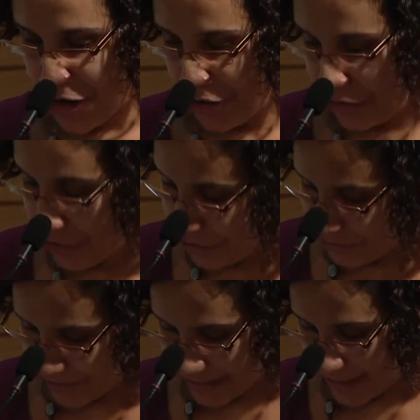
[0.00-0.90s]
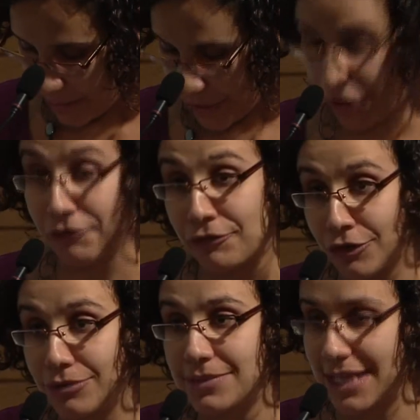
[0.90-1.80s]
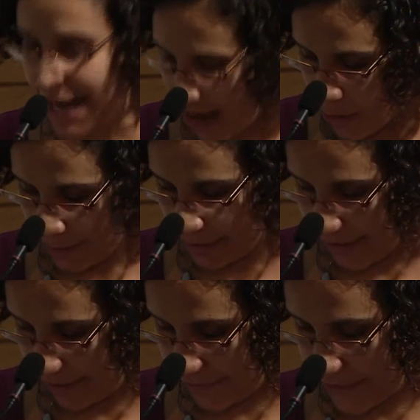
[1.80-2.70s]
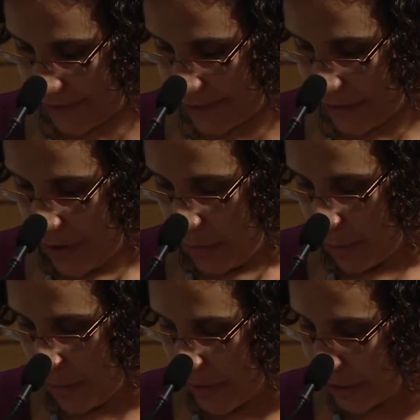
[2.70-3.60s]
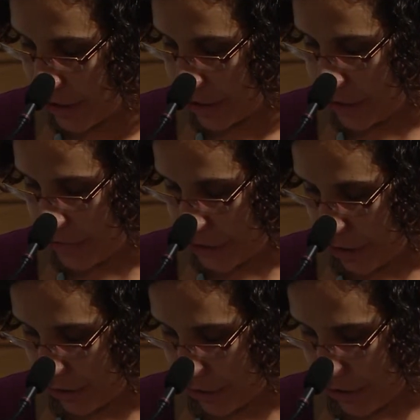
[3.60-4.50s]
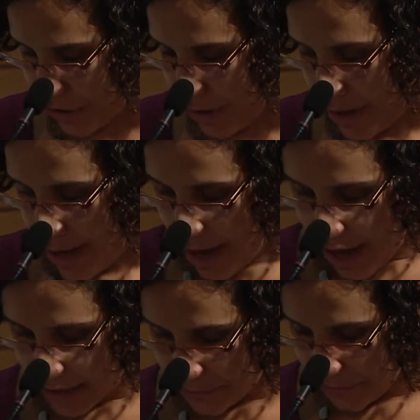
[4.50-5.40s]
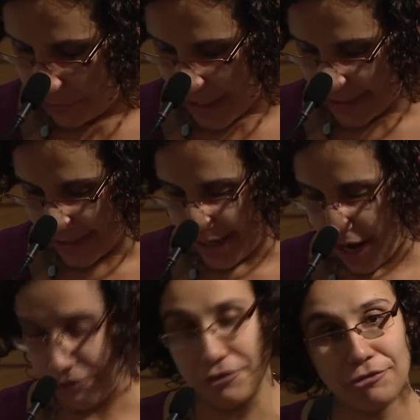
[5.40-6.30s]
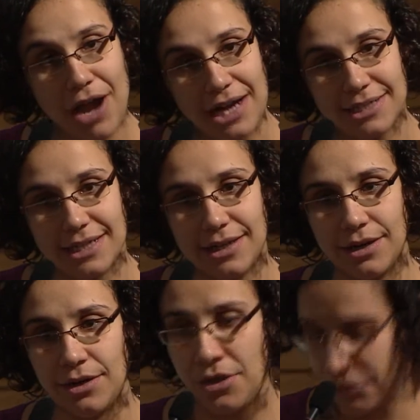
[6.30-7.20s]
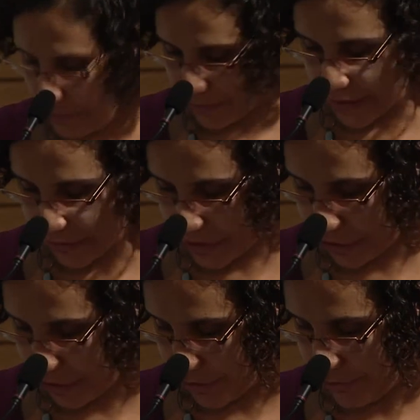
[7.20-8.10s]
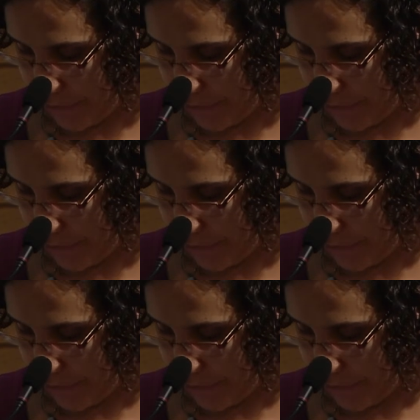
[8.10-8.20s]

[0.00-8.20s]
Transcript: The good news is that we are affirmed in our beliefs when we look at Jewish culture as reflected and refracted through literature,